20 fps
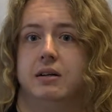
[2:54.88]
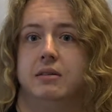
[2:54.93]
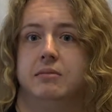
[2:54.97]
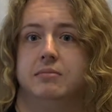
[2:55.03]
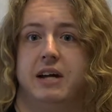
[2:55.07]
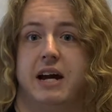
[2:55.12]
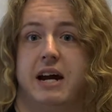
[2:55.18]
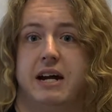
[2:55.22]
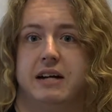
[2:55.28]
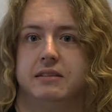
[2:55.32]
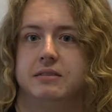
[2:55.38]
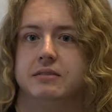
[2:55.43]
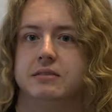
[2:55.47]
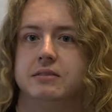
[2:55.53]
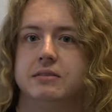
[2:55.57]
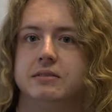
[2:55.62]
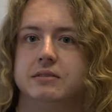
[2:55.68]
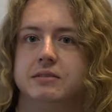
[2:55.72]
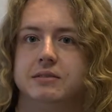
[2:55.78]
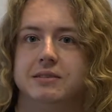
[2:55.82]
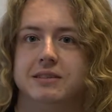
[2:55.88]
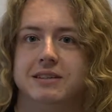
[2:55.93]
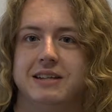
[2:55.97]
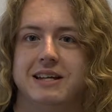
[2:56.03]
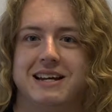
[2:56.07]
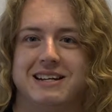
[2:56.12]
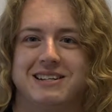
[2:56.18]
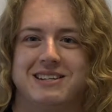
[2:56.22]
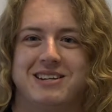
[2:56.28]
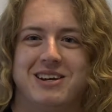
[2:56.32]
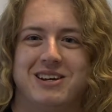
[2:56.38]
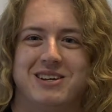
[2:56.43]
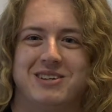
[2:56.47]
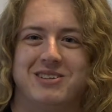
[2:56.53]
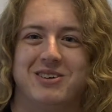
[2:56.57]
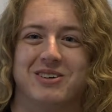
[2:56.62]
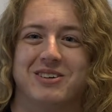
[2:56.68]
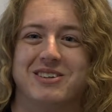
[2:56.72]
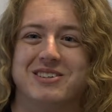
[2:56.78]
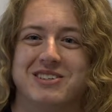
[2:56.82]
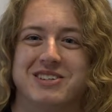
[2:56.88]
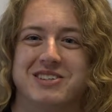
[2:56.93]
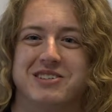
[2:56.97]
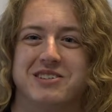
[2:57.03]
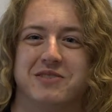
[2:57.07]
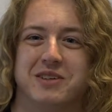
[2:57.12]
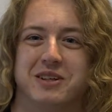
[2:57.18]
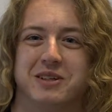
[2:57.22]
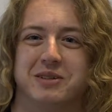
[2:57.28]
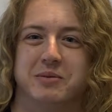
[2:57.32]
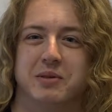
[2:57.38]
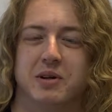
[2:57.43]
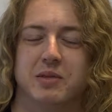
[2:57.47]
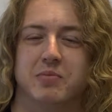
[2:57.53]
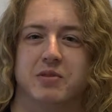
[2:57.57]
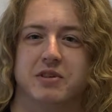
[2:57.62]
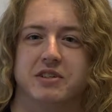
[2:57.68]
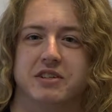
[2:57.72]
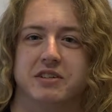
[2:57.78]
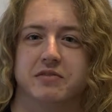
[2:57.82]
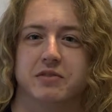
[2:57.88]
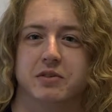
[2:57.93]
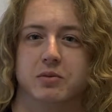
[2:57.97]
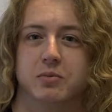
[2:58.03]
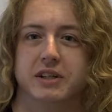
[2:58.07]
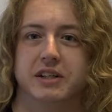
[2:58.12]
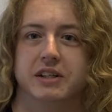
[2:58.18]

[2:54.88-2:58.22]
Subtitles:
yeah, that's the sort of gist of our project for the week.